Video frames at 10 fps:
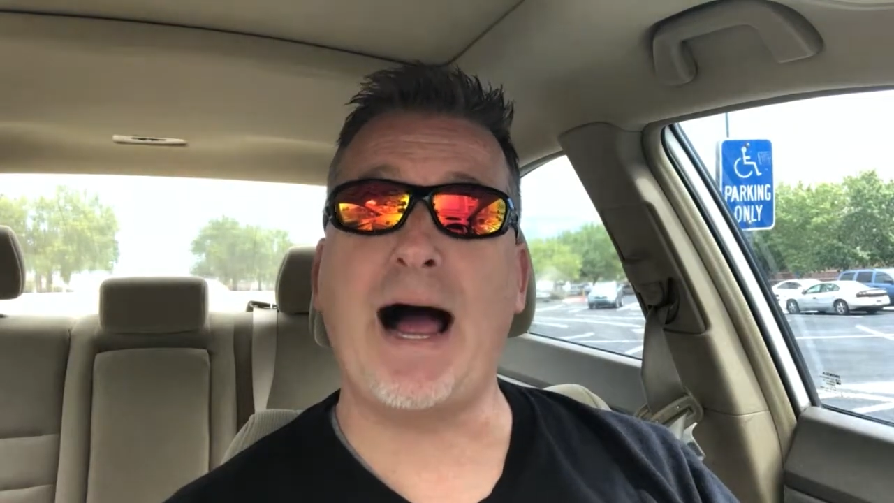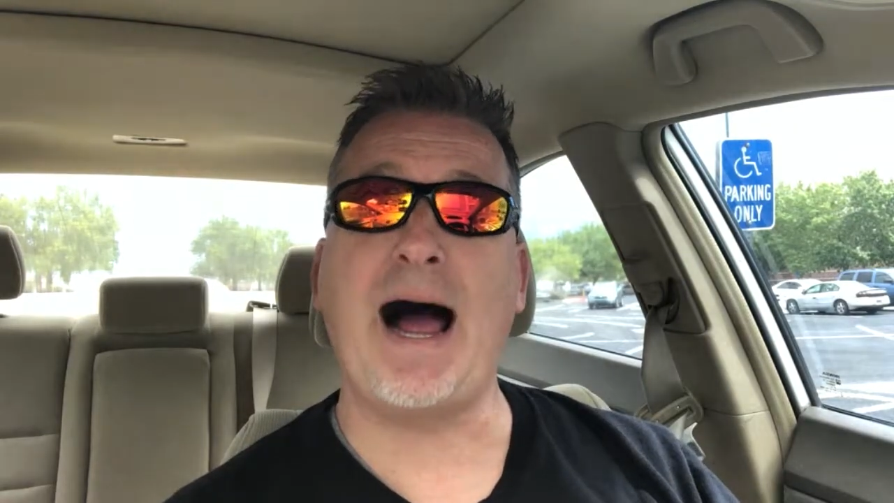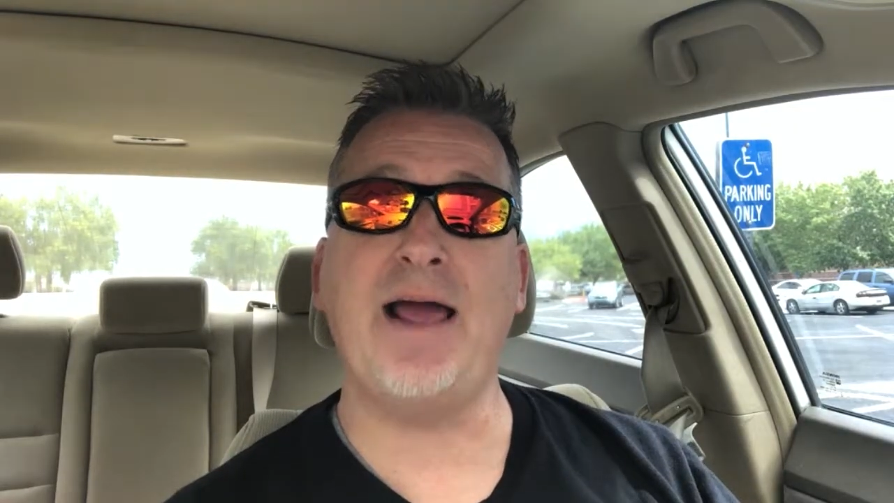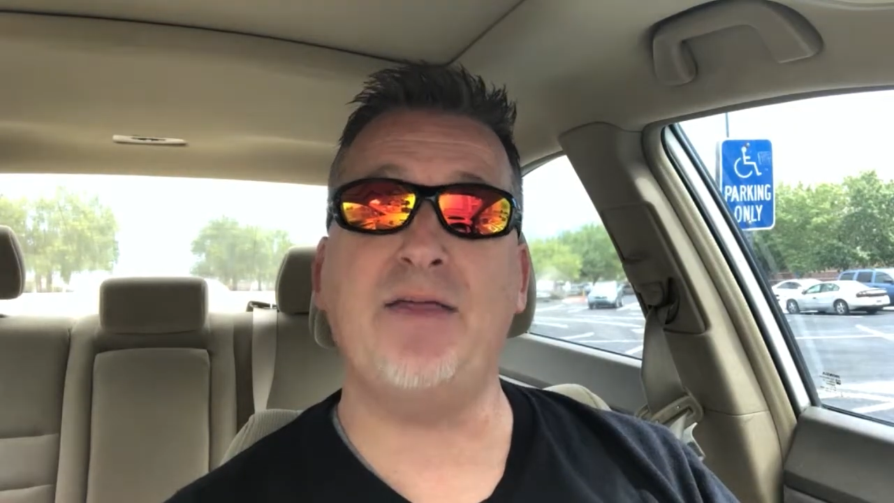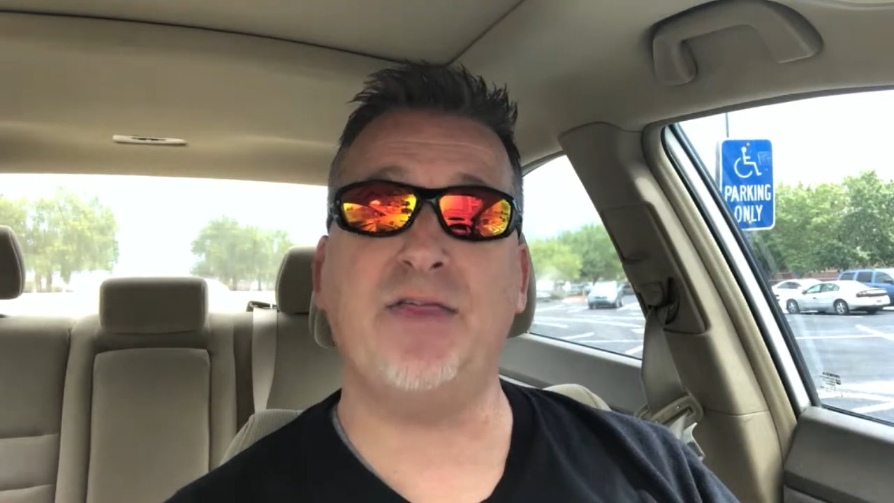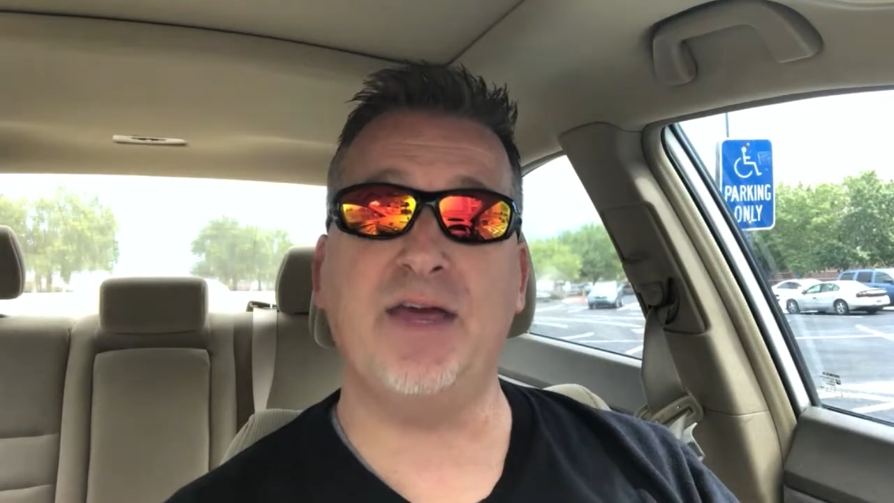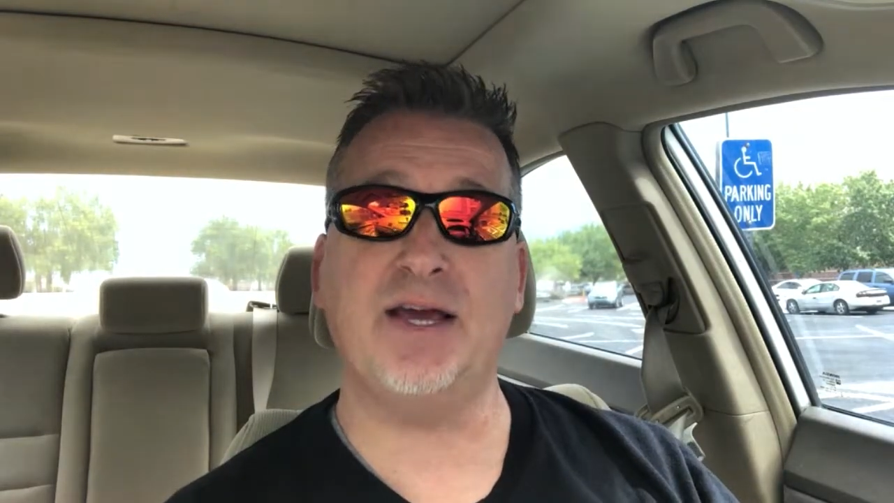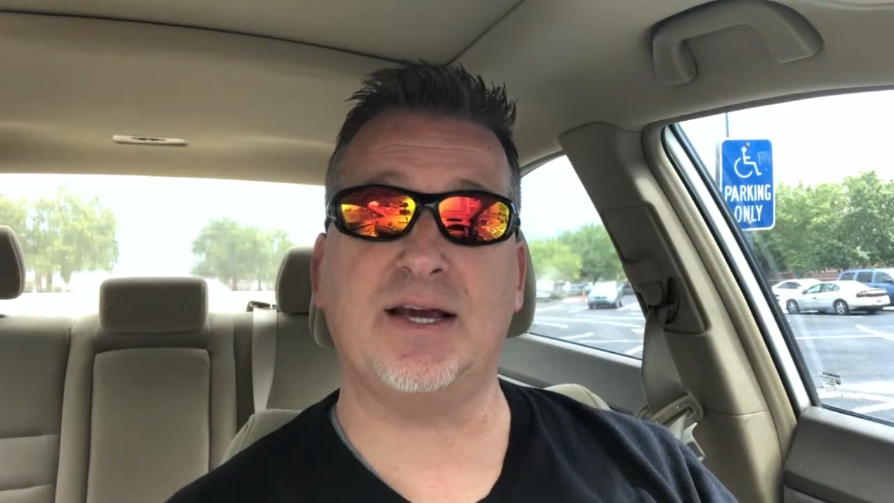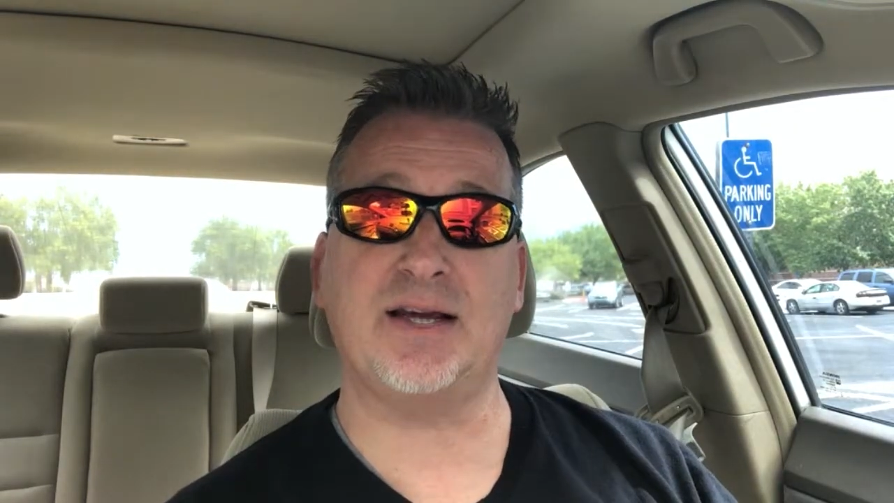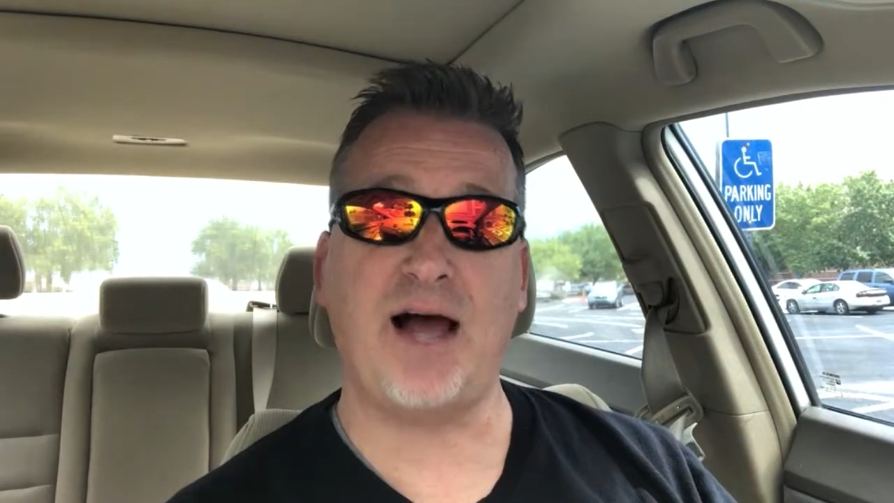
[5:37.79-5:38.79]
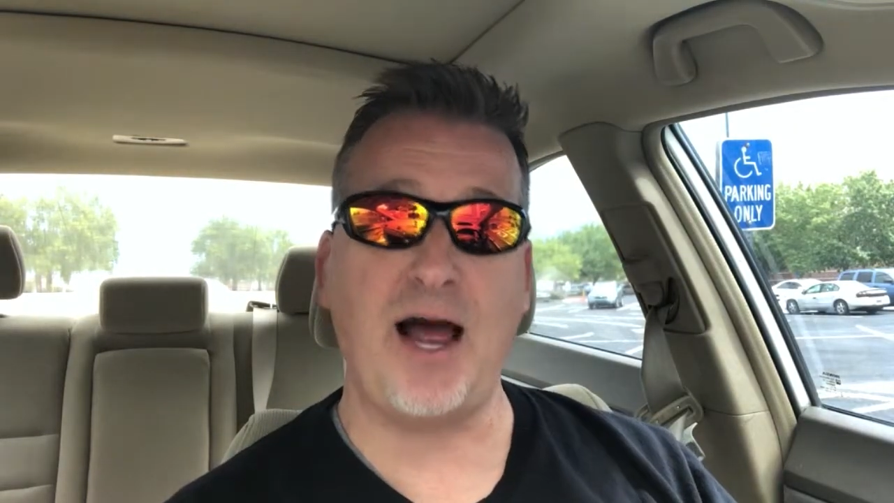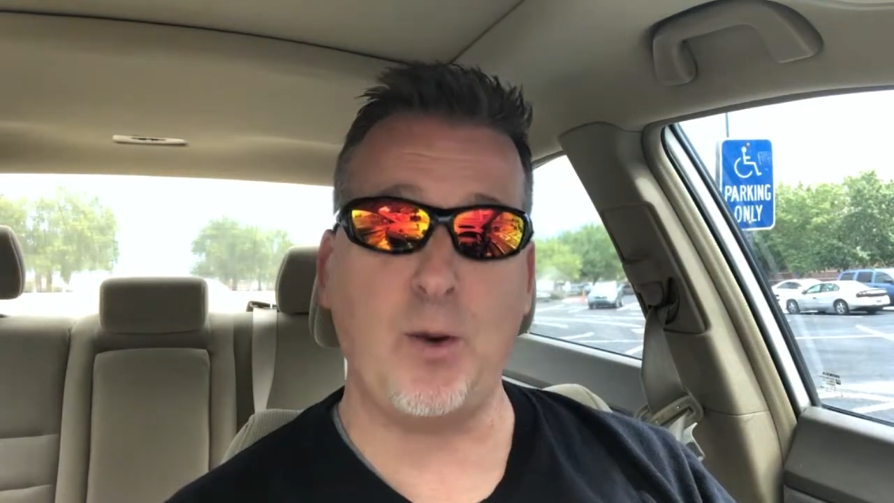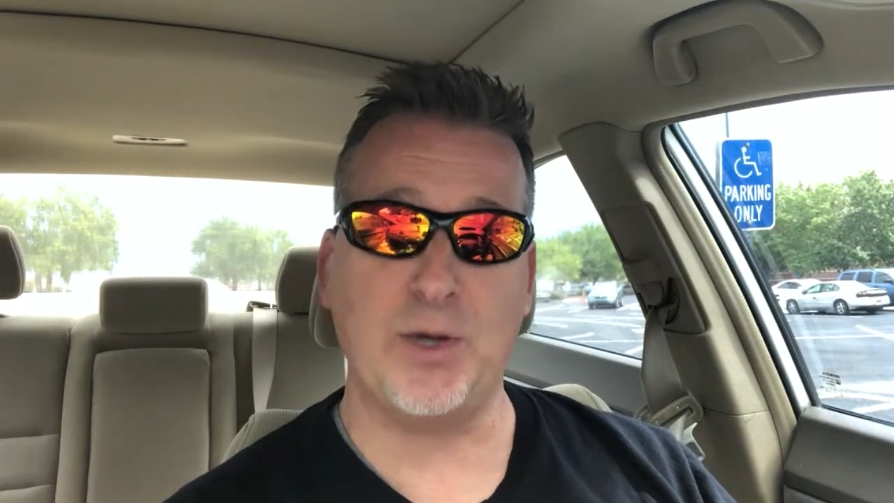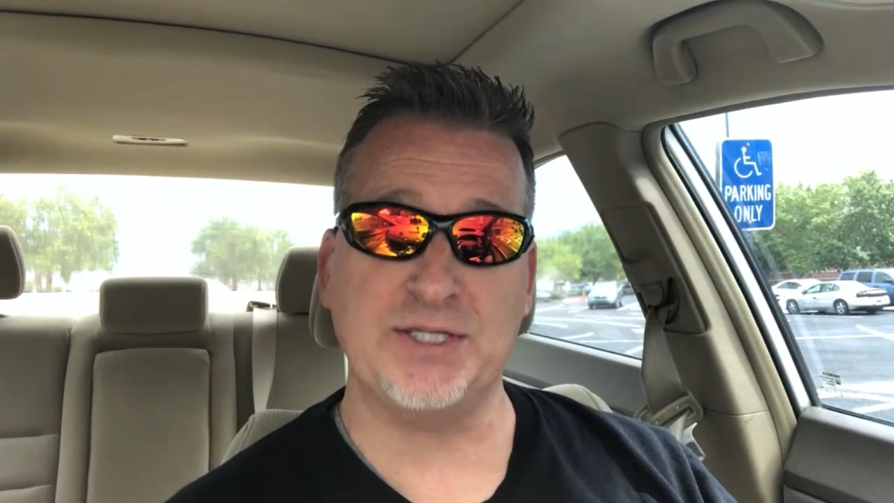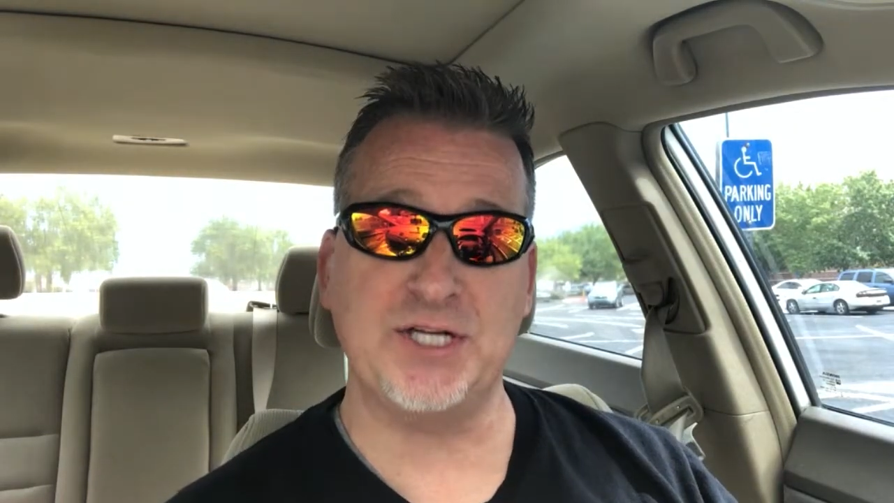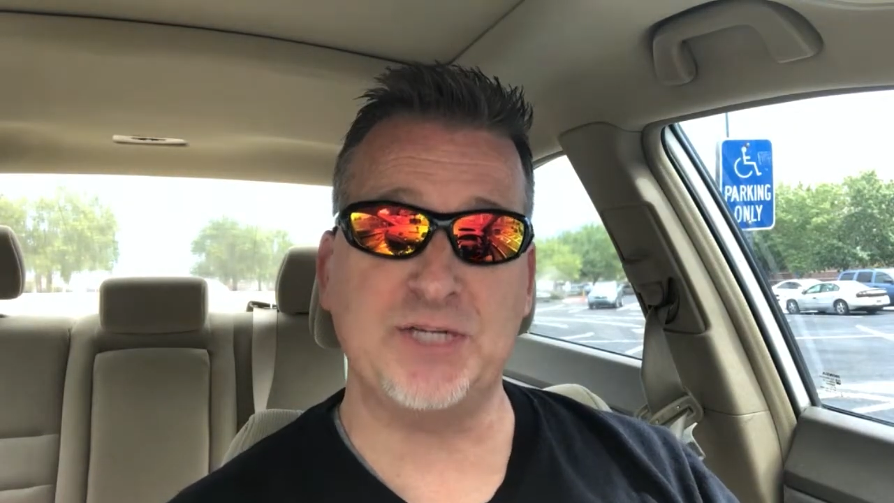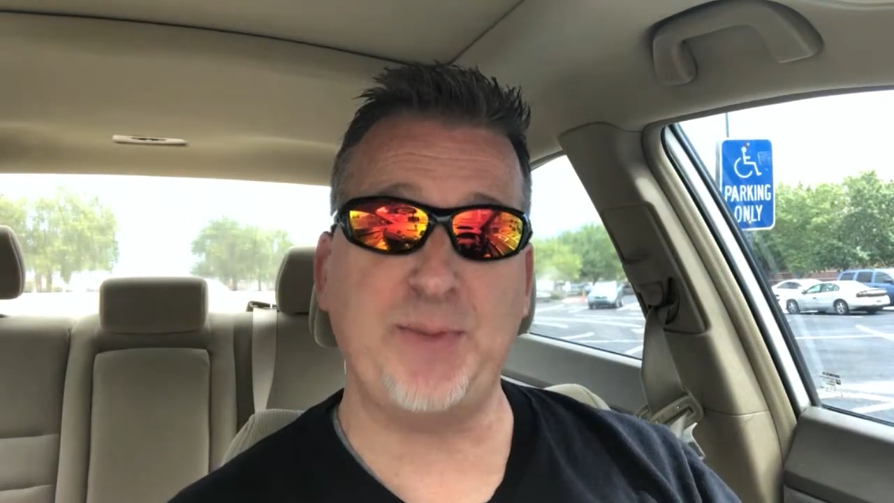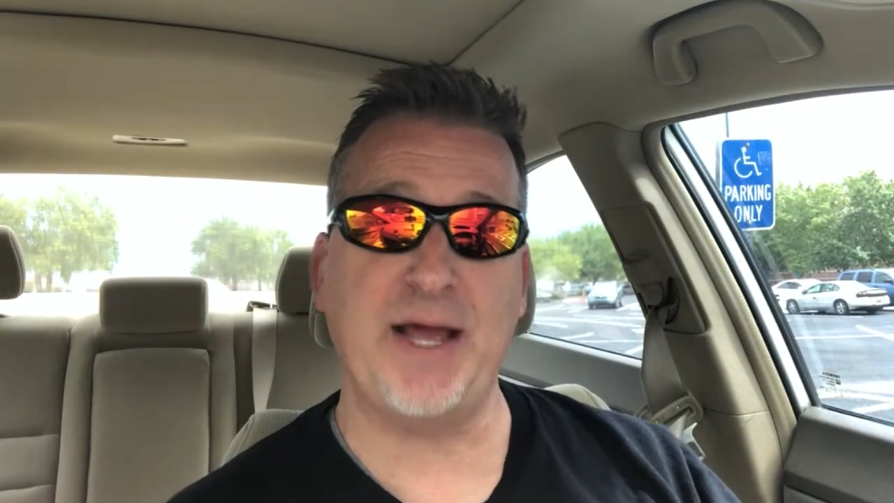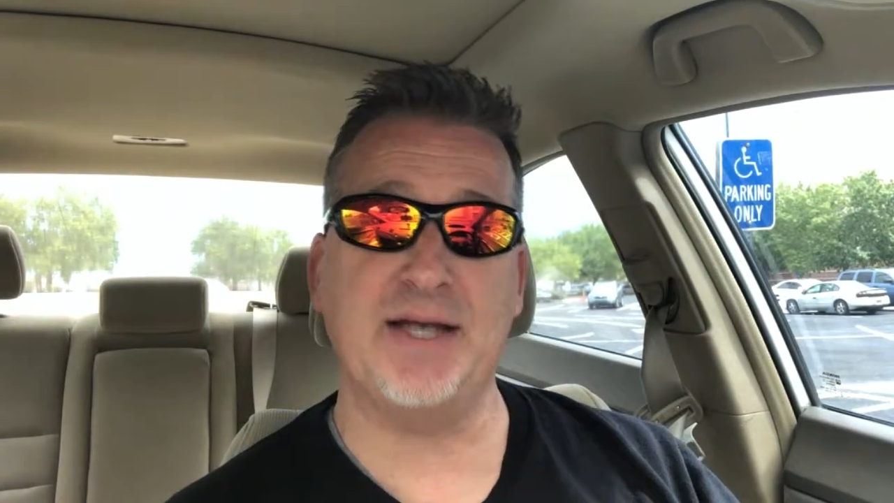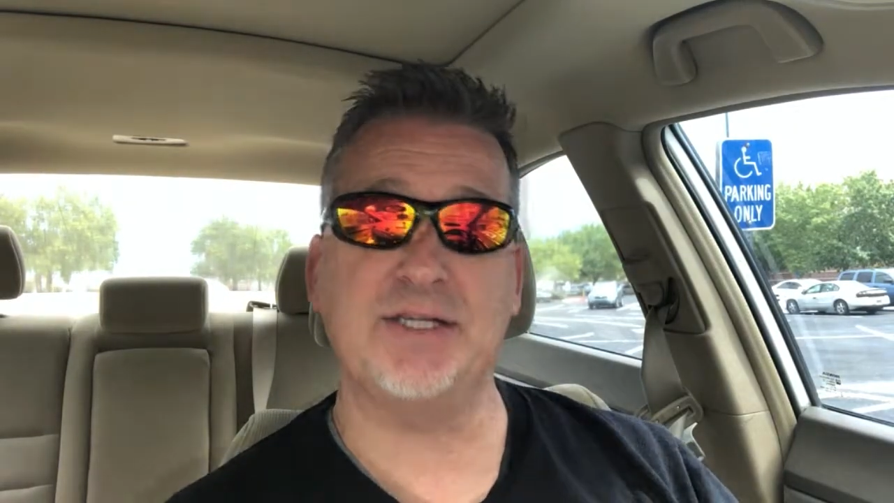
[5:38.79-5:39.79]
I think I want to
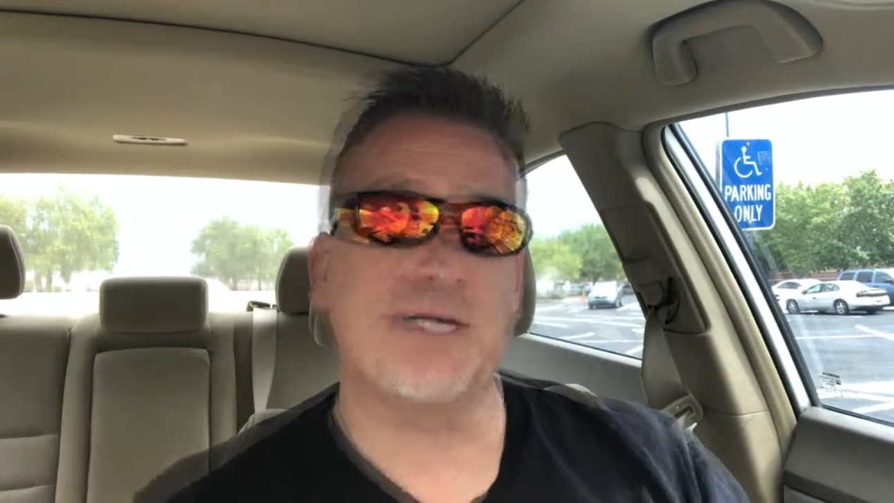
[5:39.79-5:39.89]
spend.